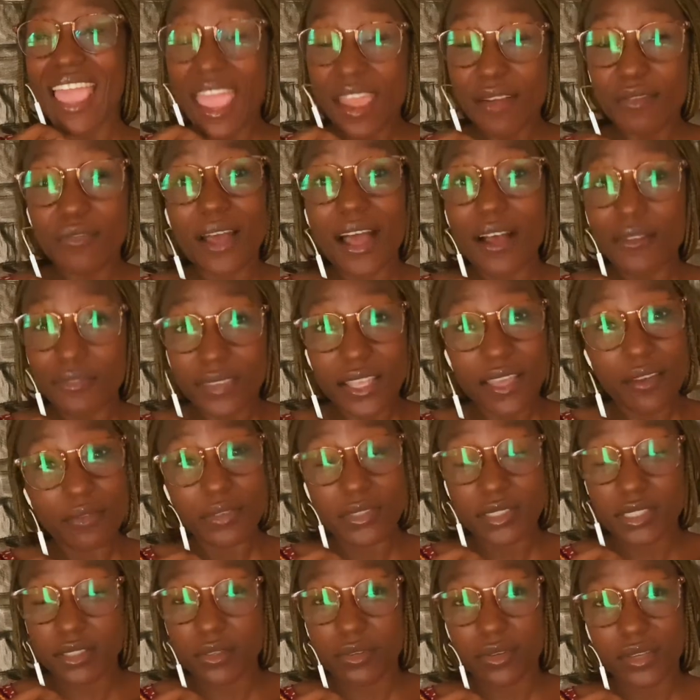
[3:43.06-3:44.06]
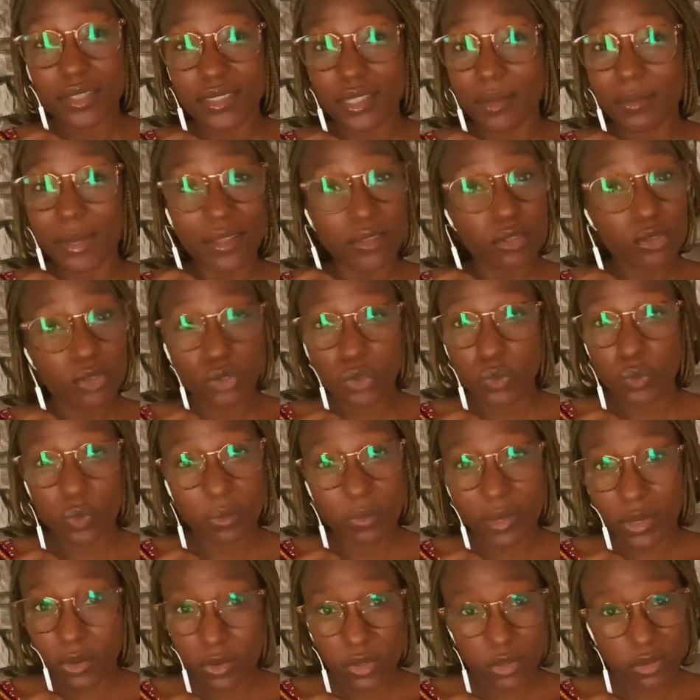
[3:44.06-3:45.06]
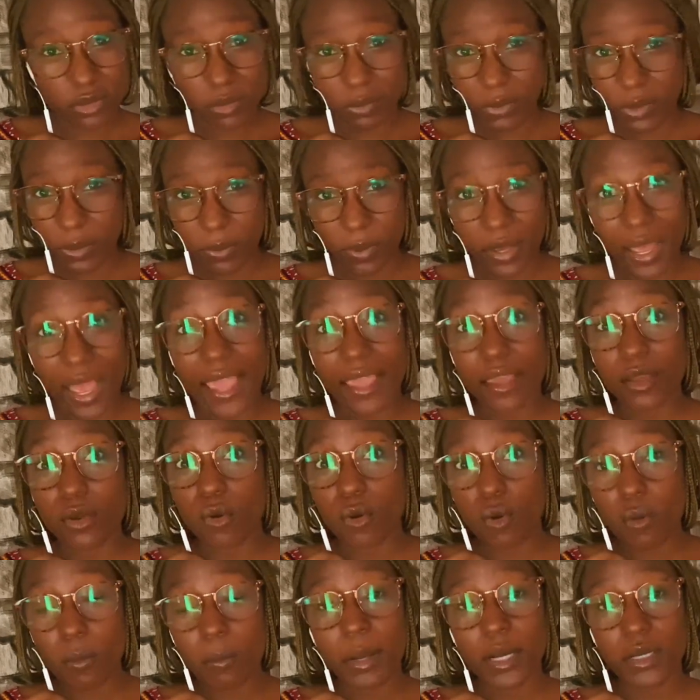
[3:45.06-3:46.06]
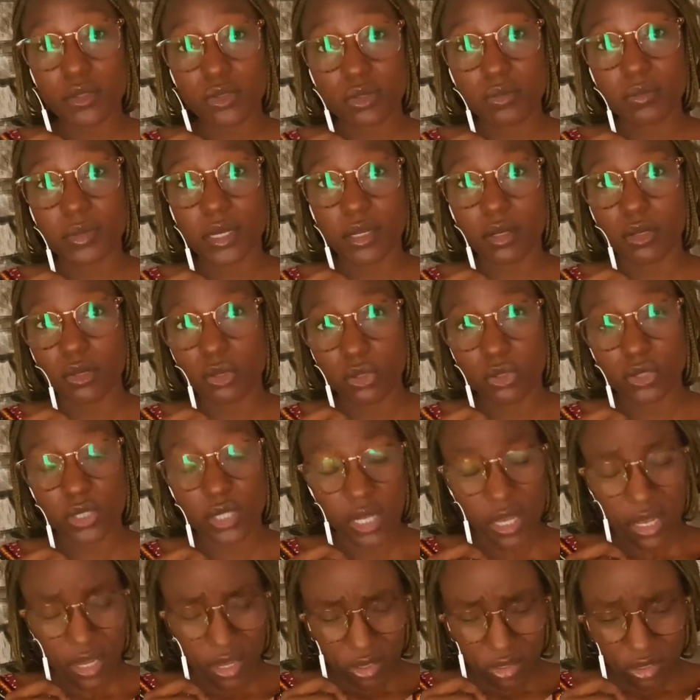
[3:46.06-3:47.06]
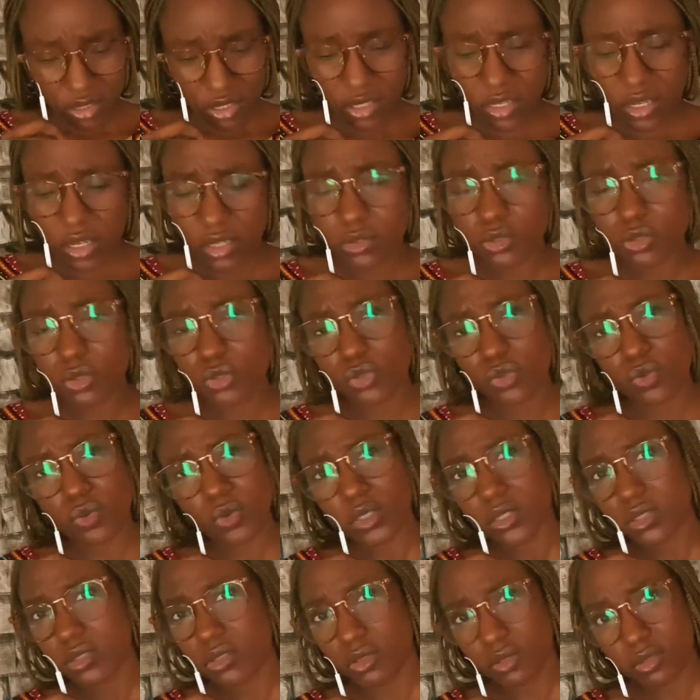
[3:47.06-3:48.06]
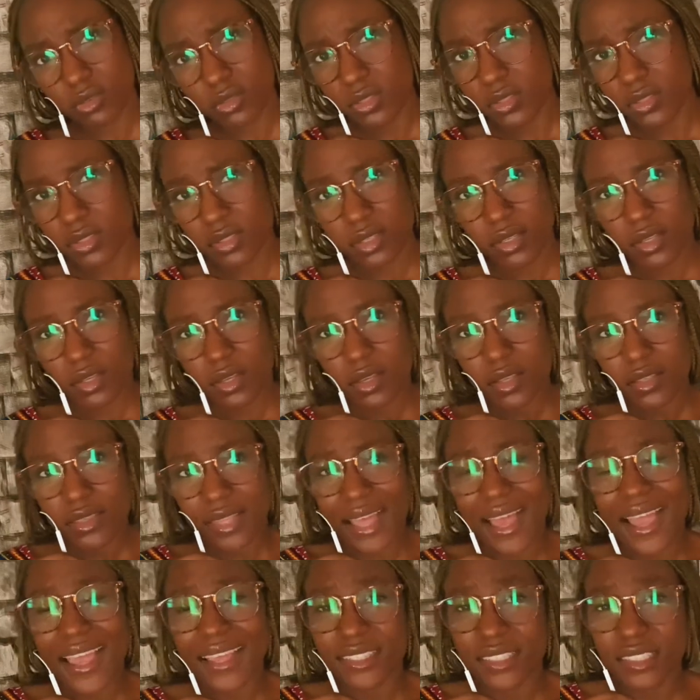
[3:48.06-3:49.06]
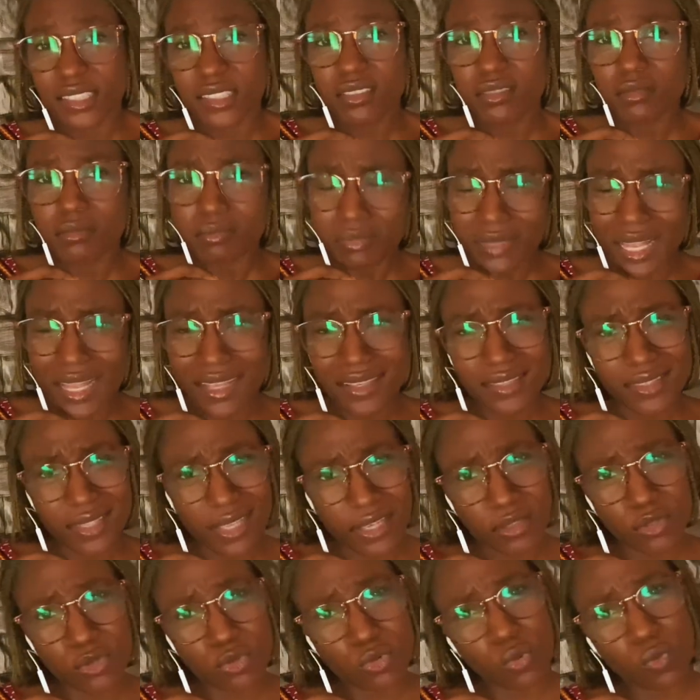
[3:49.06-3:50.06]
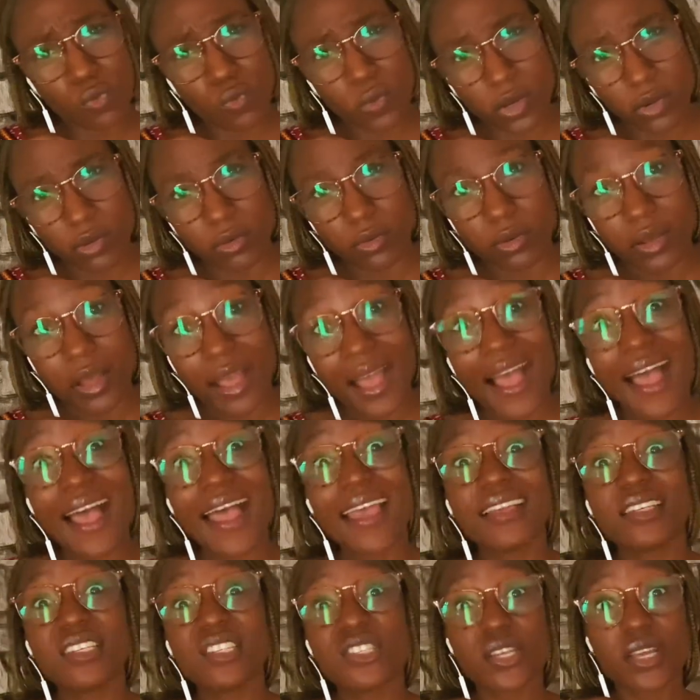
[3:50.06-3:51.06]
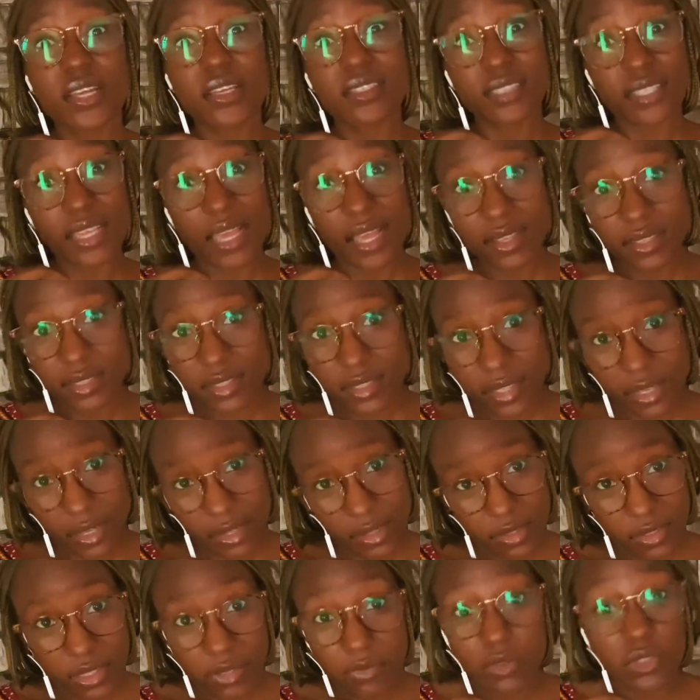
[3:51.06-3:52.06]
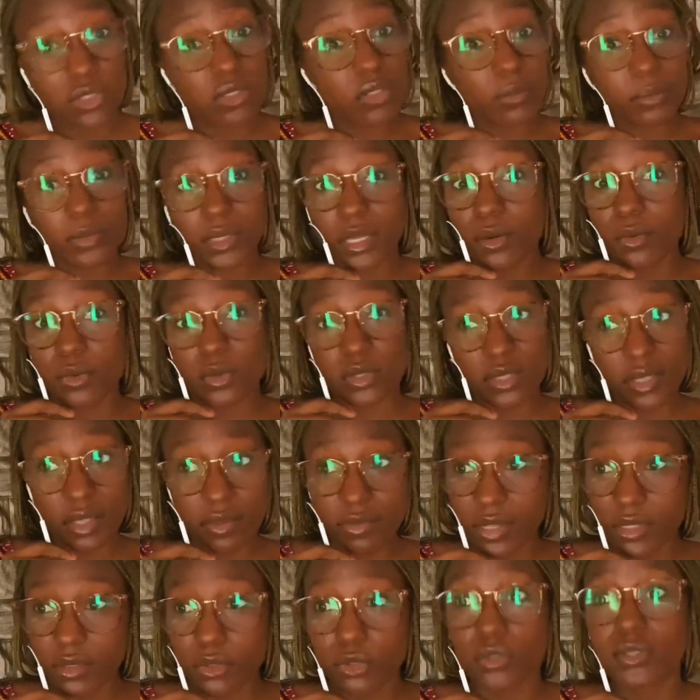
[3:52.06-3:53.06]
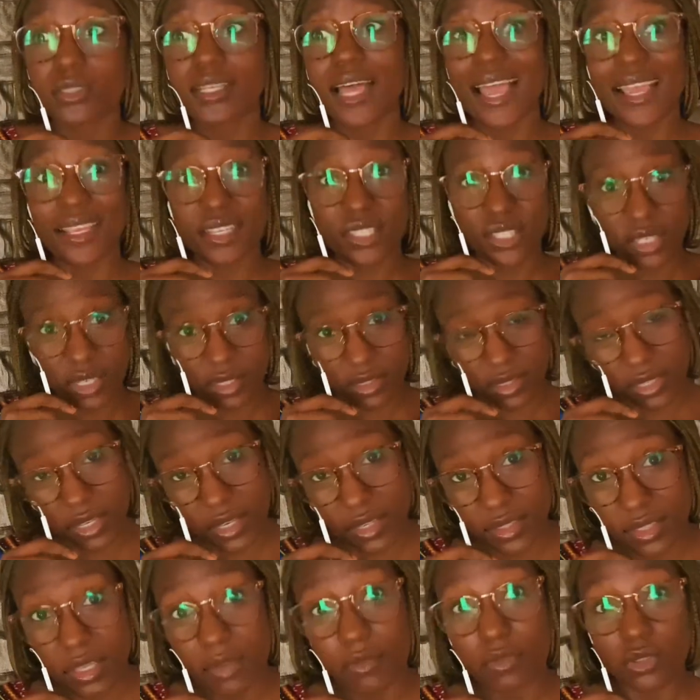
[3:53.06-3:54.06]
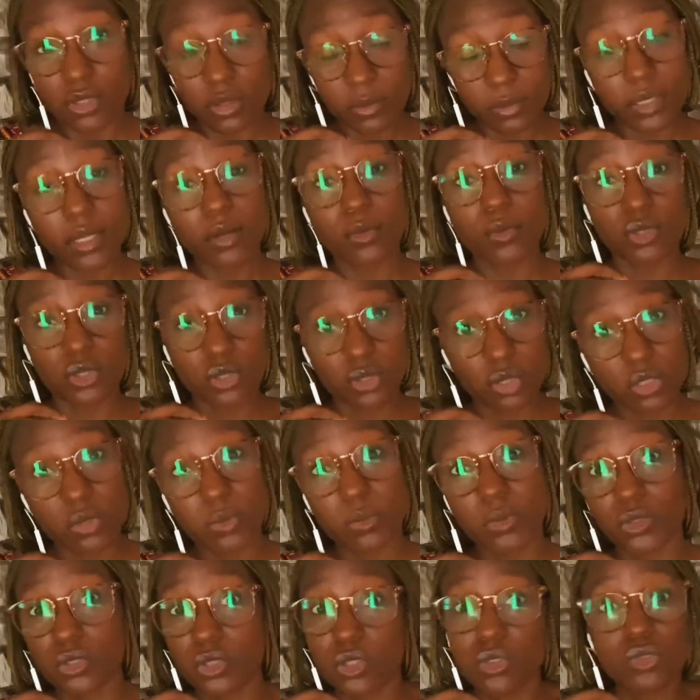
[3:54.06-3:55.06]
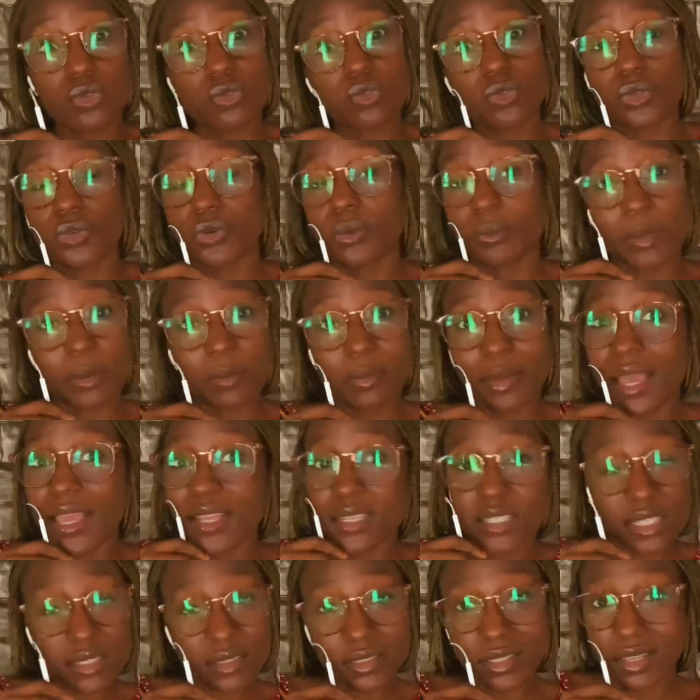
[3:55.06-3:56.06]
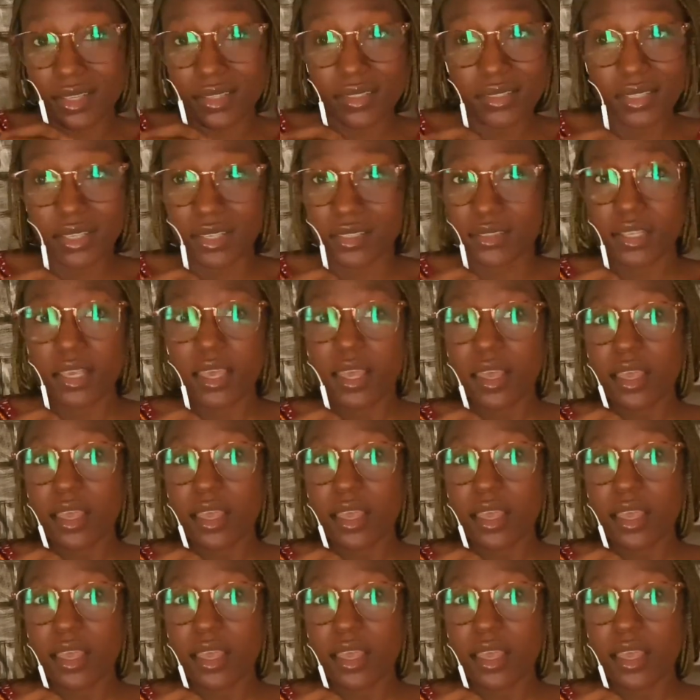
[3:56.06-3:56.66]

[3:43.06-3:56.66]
after every single exam, I don't joke with my question paper. I go back to my lodge, check out those questions that I didn't answer so well. I check the answers. If it's something I was never taught, I check the answer. If it's something I was taught but just couldn't remember, I check the answers.